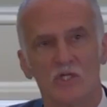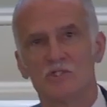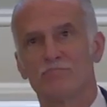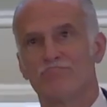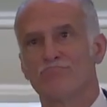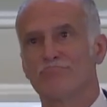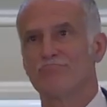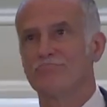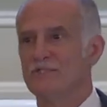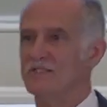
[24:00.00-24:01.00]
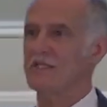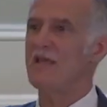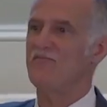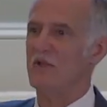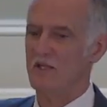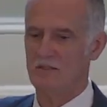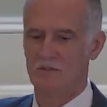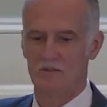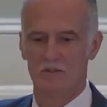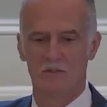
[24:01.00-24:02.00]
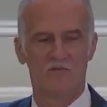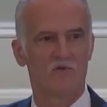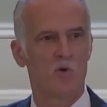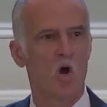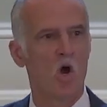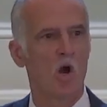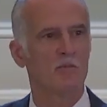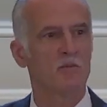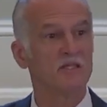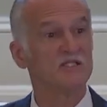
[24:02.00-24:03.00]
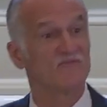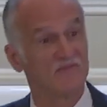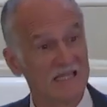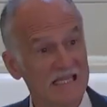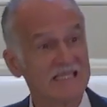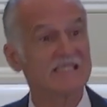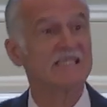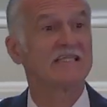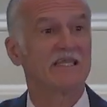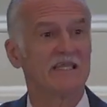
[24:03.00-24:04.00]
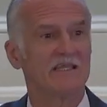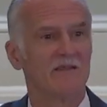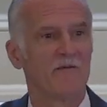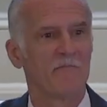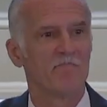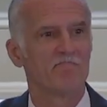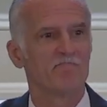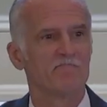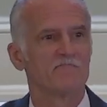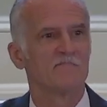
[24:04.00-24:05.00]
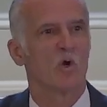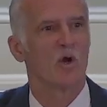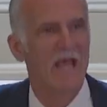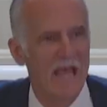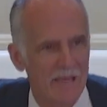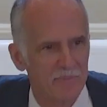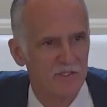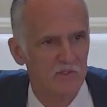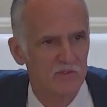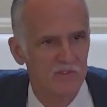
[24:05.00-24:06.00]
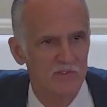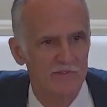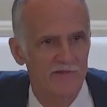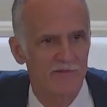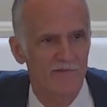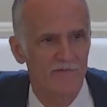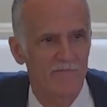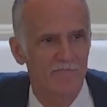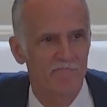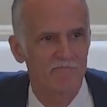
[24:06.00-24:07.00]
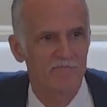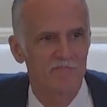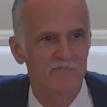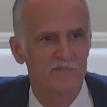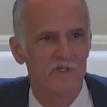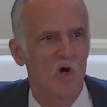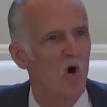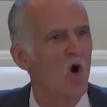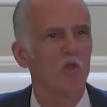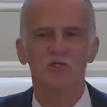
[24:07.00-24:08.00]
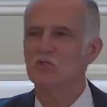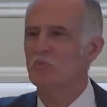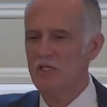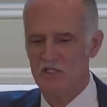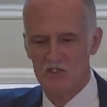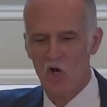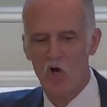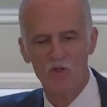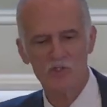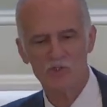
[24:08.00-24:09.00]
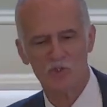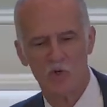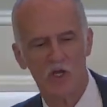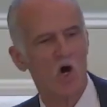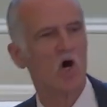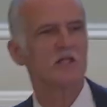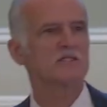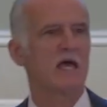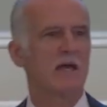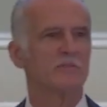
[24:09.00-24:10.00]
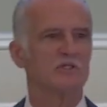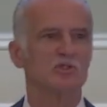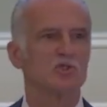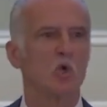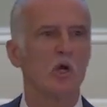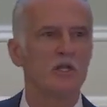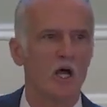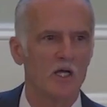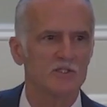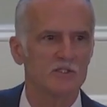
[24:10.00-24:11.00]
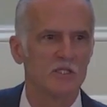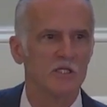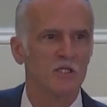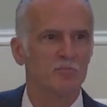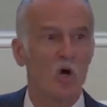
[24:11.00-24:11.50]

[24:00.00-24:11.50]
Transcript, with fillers: than just safety from harm, it means felicity or happiness. All is peace, all is joy, all is happiness. Join us.